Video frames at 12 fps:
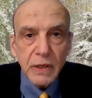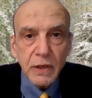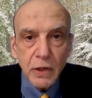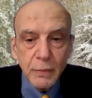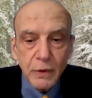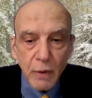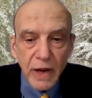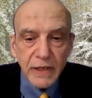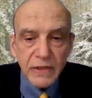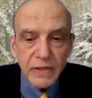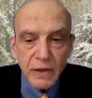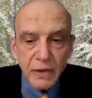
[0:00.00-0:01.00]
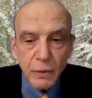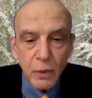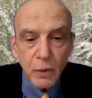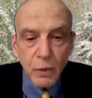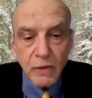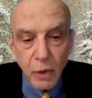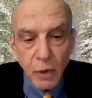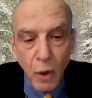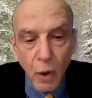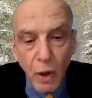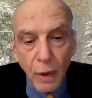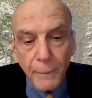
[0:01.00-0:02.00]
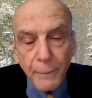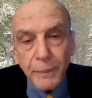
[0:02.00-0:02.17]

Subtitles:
human rights, and the rule of law.